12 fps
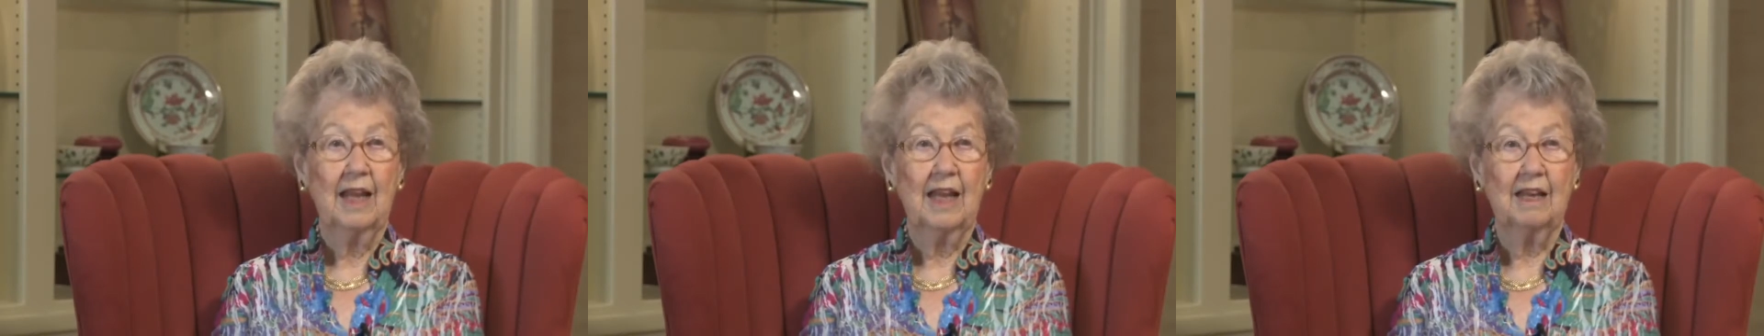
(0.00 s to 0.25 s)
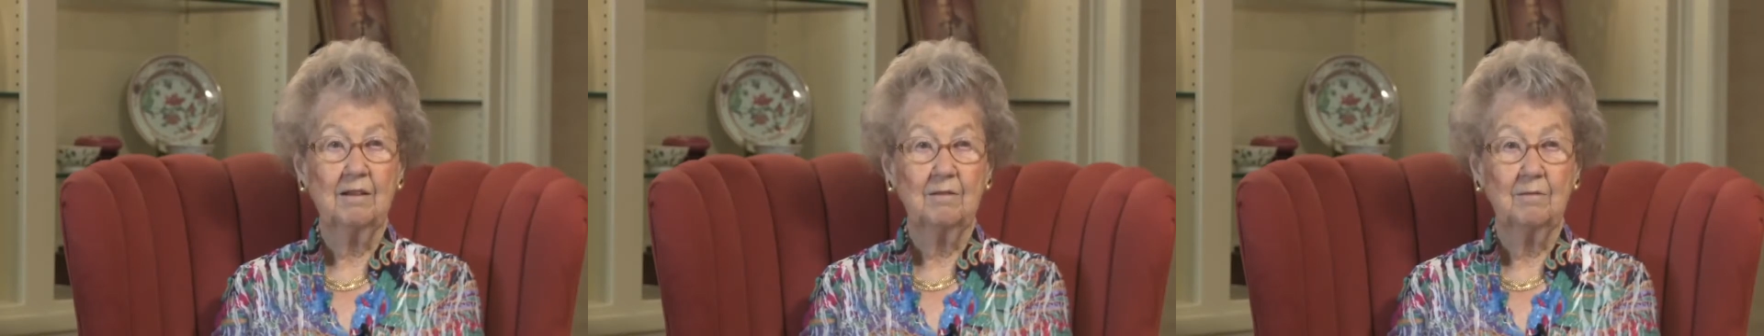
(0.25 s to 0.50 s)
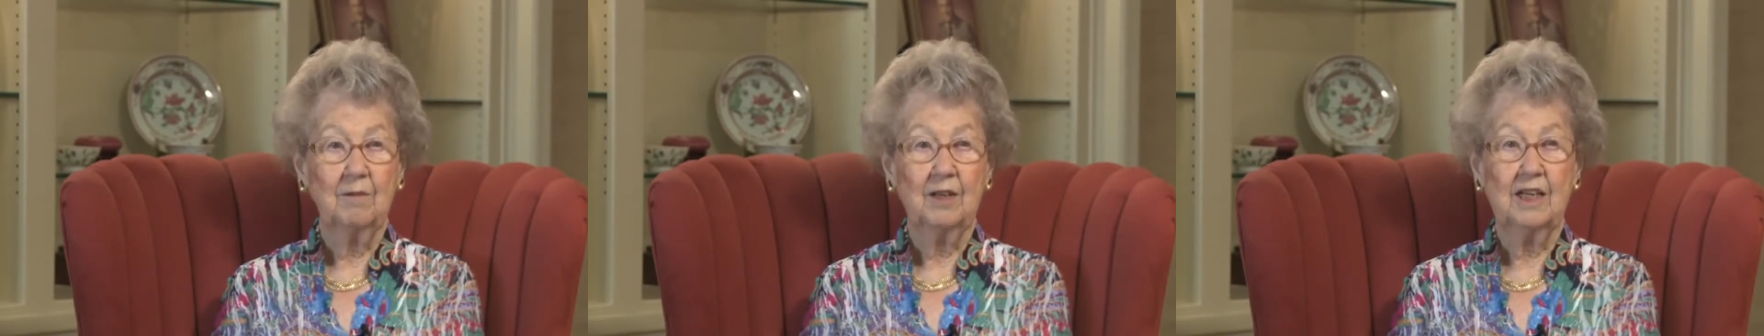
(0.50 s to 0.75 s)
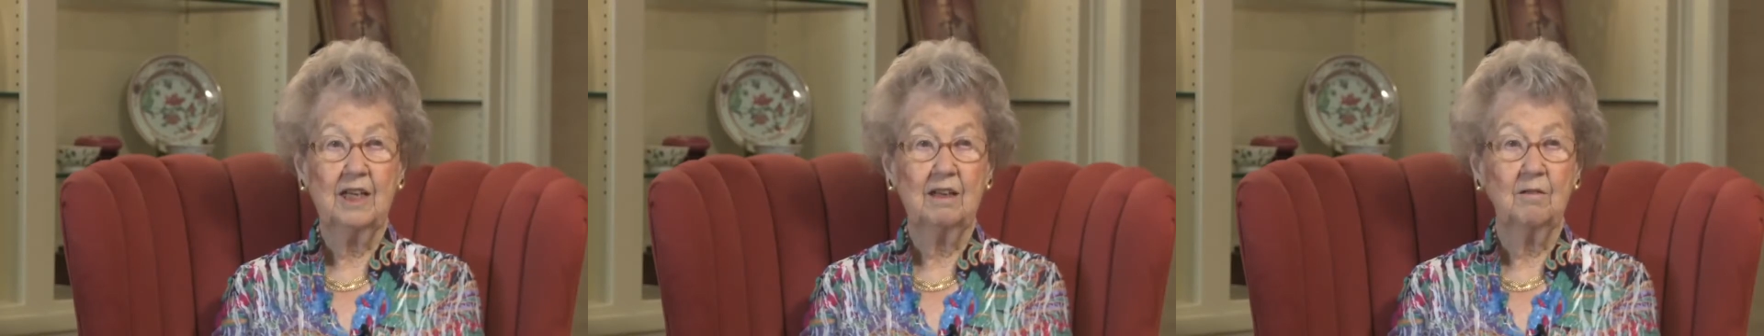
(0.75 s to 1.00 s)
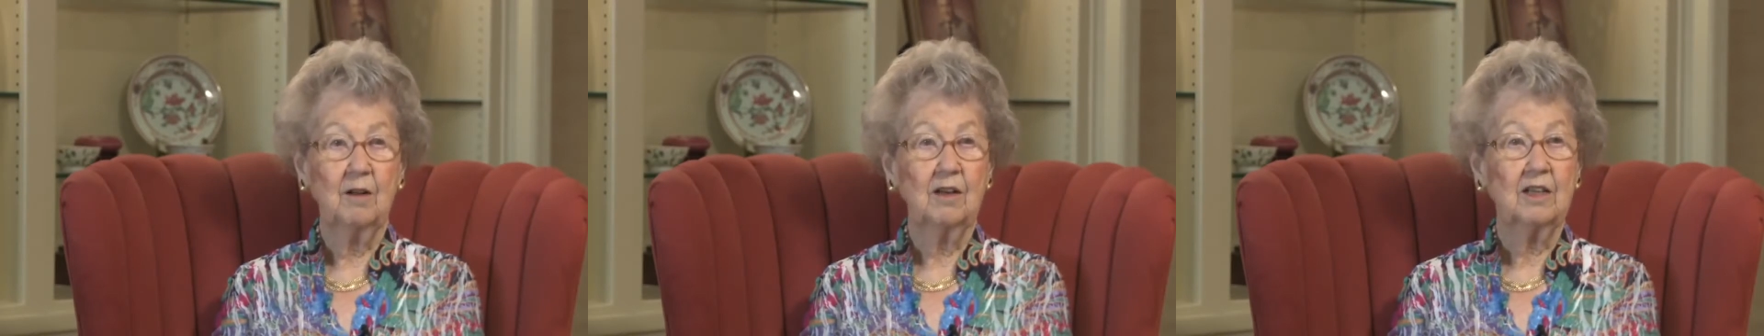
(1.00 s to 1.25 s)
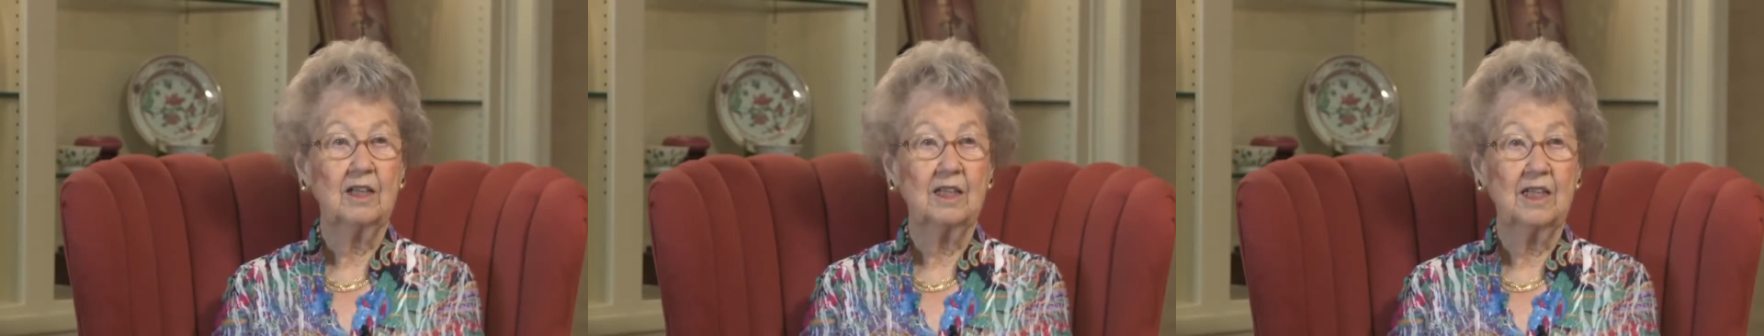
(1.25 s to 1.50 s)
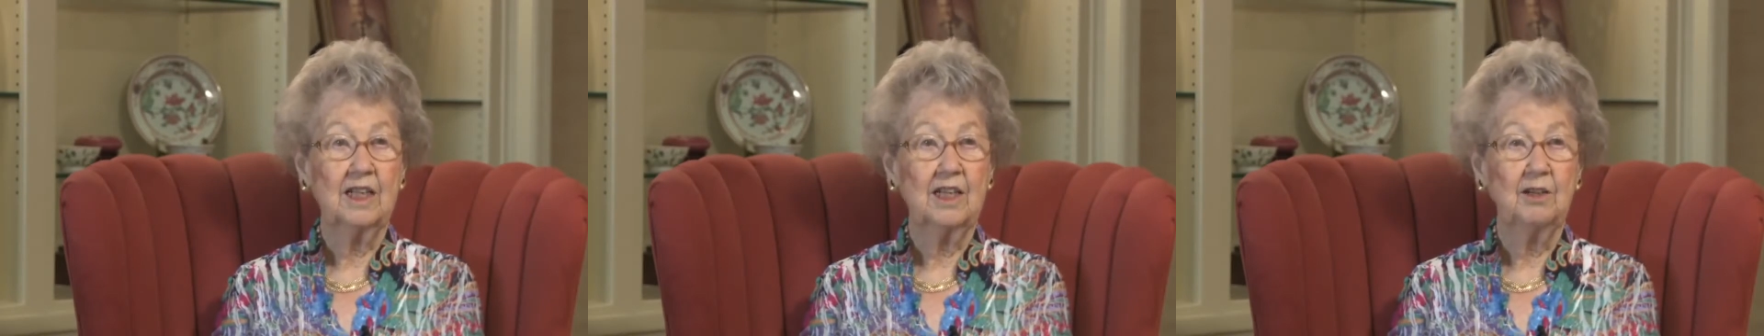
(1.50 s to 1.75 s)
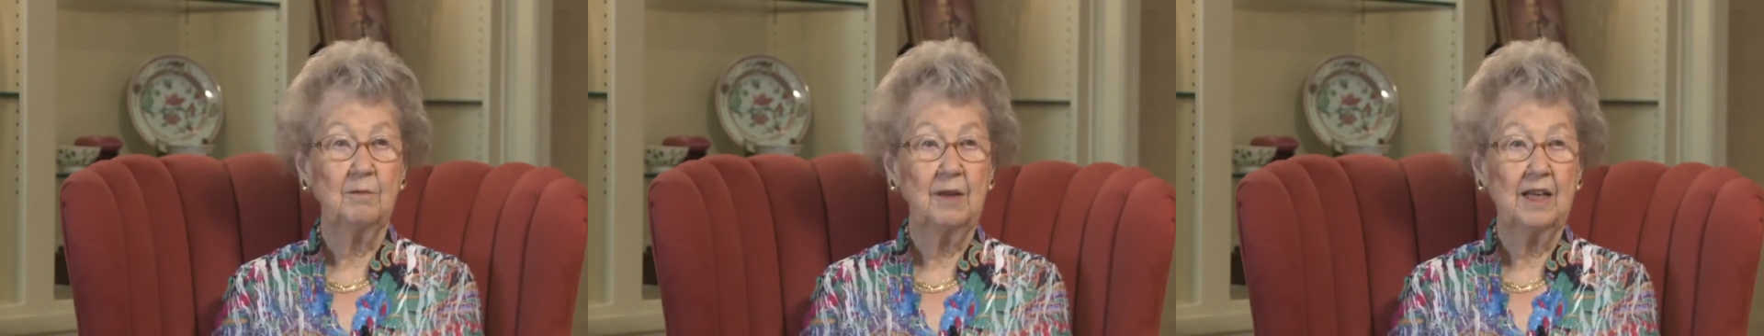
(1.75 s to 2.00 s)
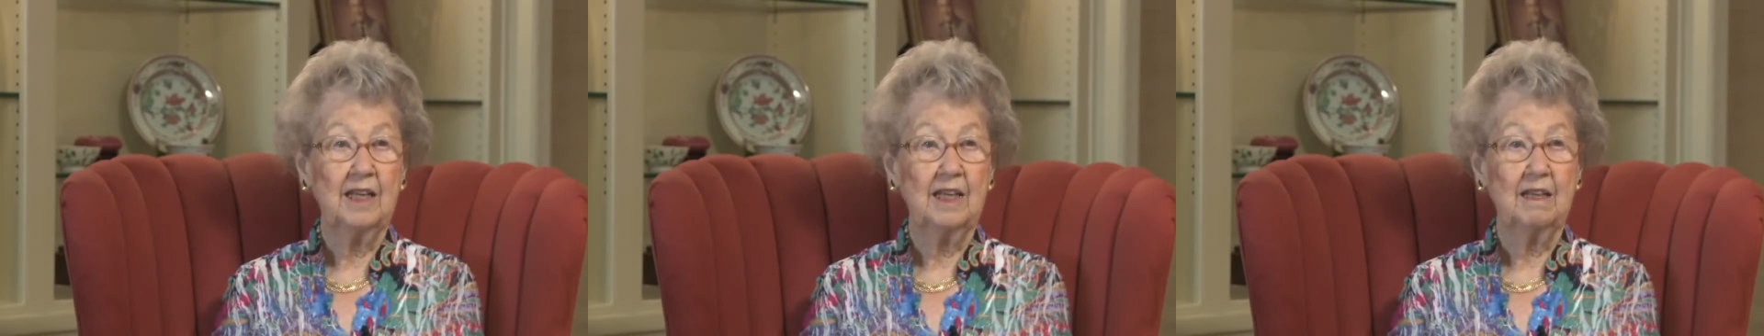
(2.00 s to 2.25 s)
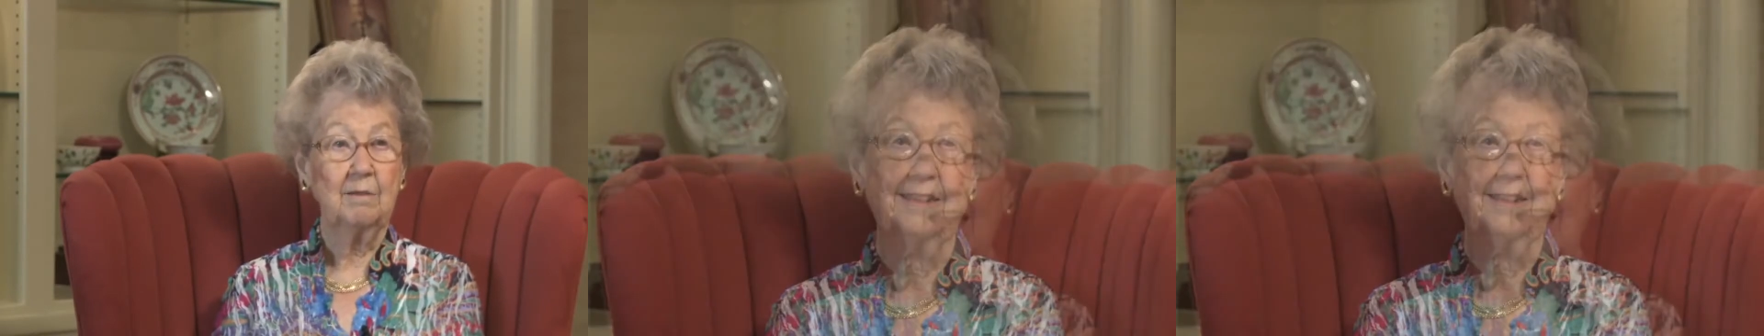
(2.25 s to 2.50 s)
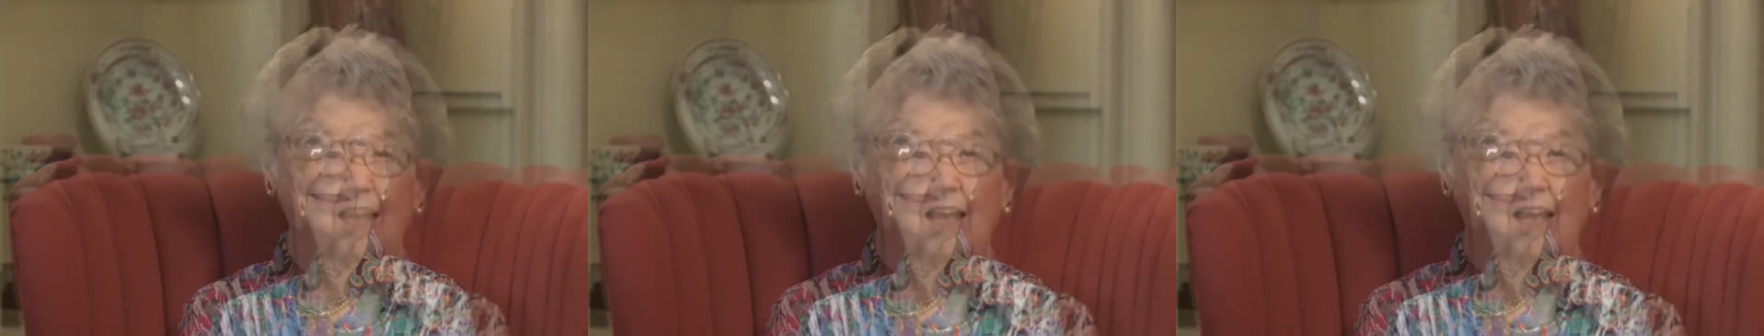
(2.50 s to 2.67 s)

and we didn't want to continue making them.